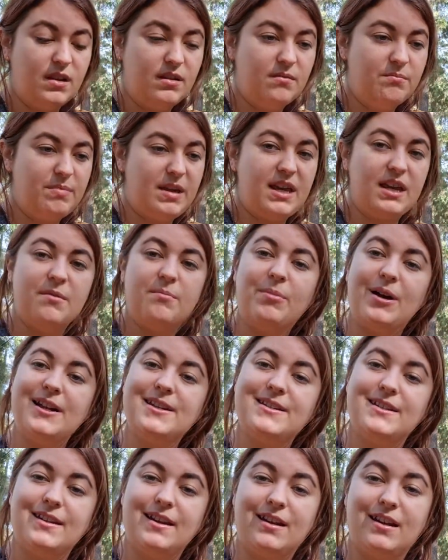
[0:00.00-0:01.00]
being
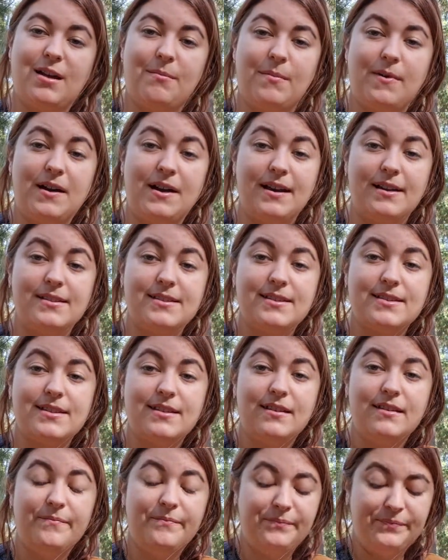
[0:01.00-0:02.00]
abundant in our minds.
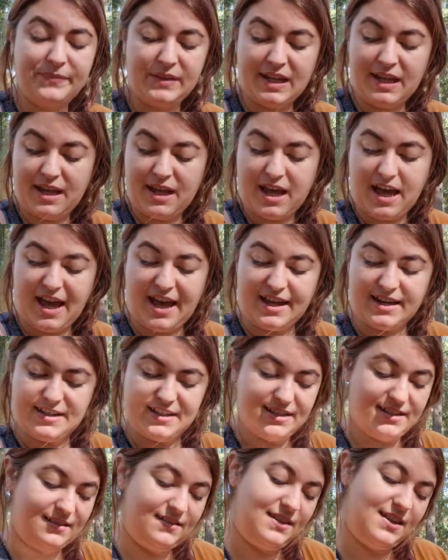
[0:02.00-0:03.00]
And
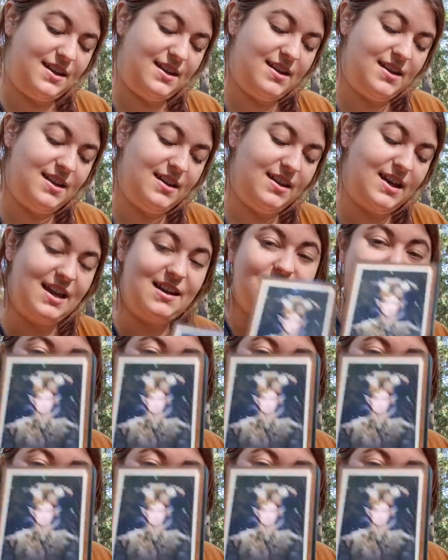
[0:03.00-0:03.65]
the King of